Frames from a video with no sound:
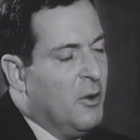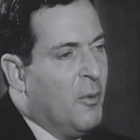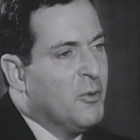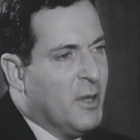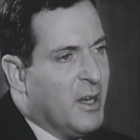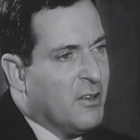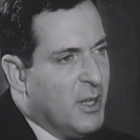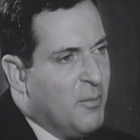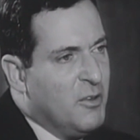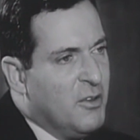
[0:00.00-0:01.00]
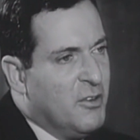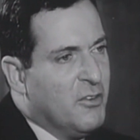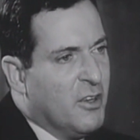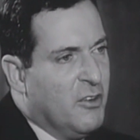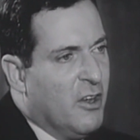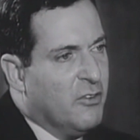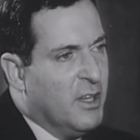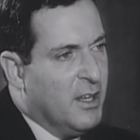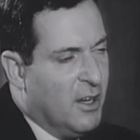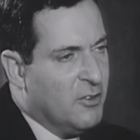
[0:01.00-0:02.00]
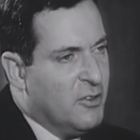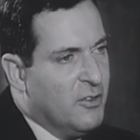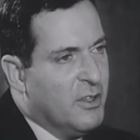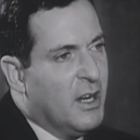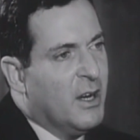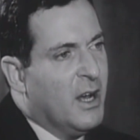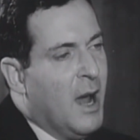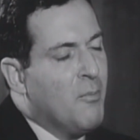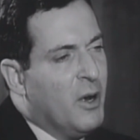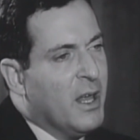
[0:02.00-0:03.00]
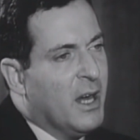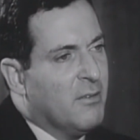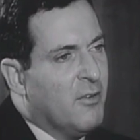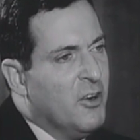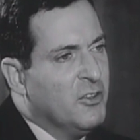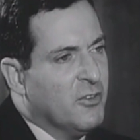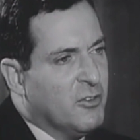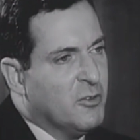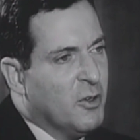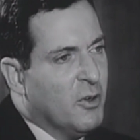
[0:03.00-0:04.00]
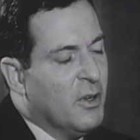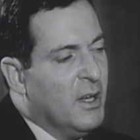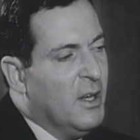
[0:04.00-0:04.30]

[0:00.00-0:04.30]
almost without exception, as you're suggesting, cultures that are operating out of aversive control.